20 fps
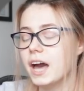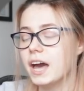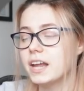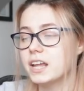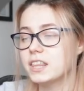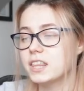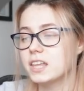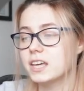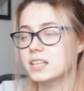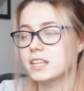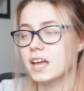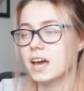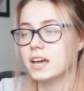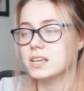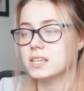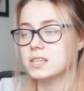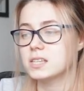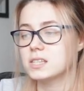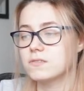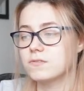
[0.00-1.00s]
and I think that
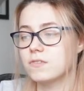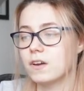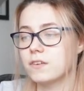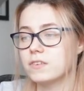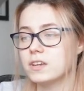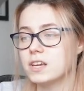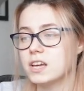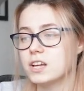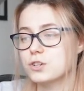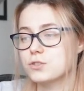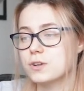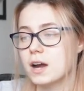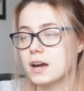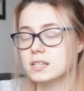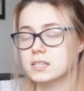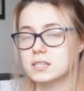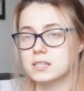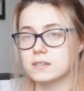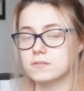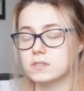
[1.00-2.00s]
is very
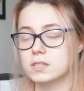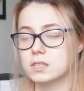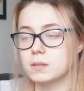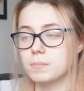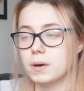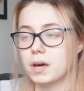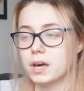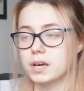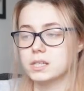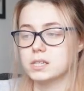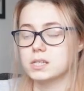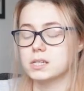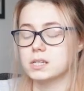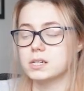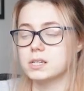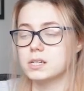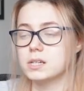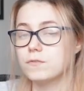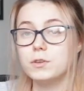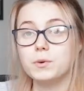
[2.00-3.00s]
attractive to the
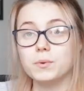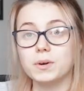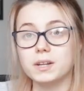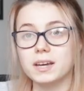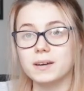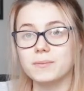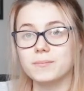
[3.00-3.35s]
person viewing it.